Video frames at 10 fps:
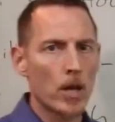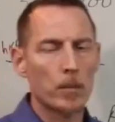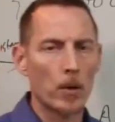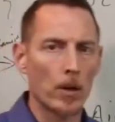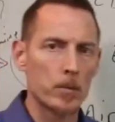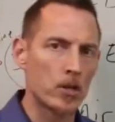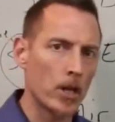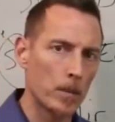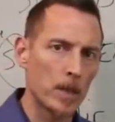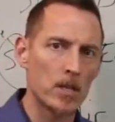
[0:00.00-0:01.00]
jump ropes,
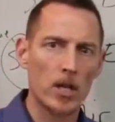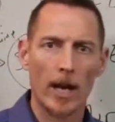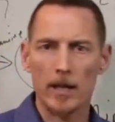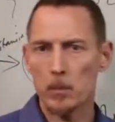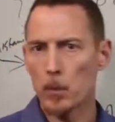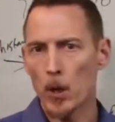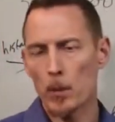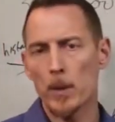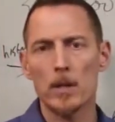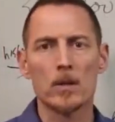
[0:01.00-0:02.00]
jumping jacks,
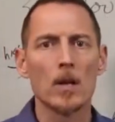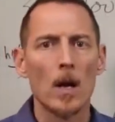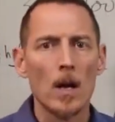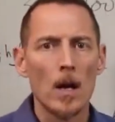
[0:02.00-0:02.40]
burpees,